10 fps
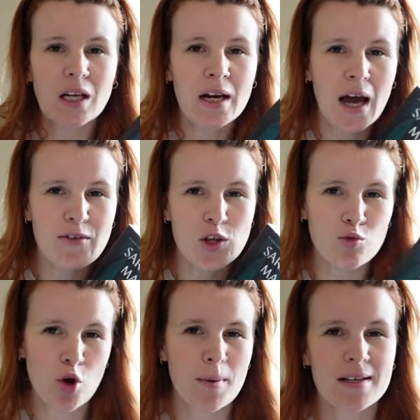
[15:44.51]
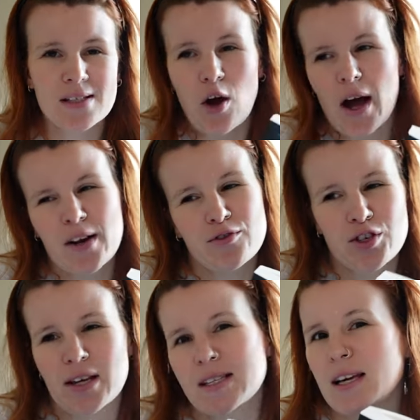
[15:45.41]
and having the romance kind of
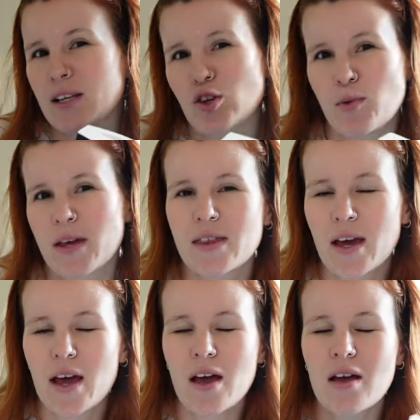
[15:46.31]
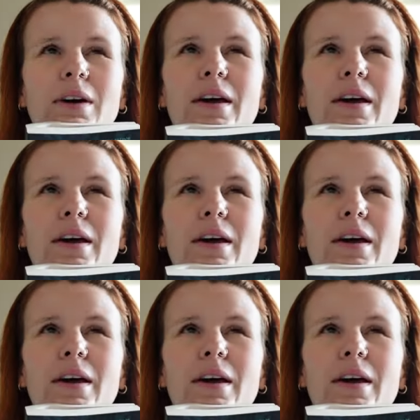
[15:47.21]
just a little bit there.